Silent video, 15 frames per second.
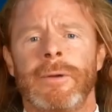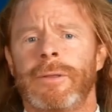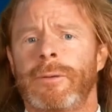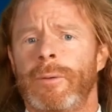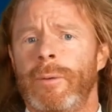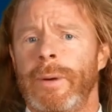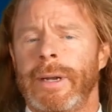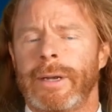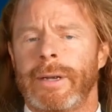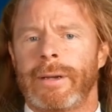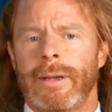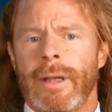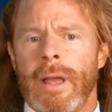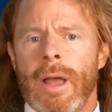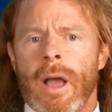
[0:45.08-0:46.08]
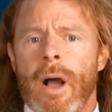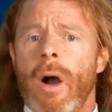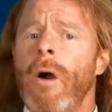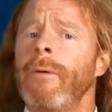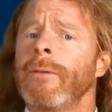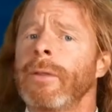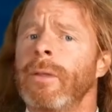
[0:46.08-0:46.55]
with Twitter.
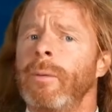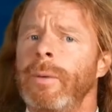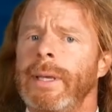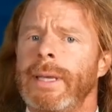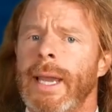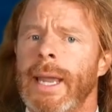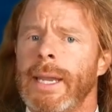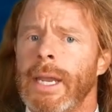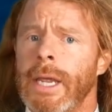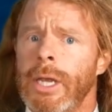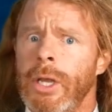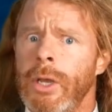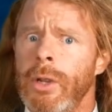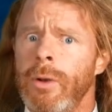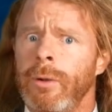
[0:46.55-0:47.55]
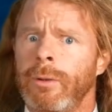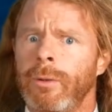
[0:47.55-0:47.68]
Over the weekend, new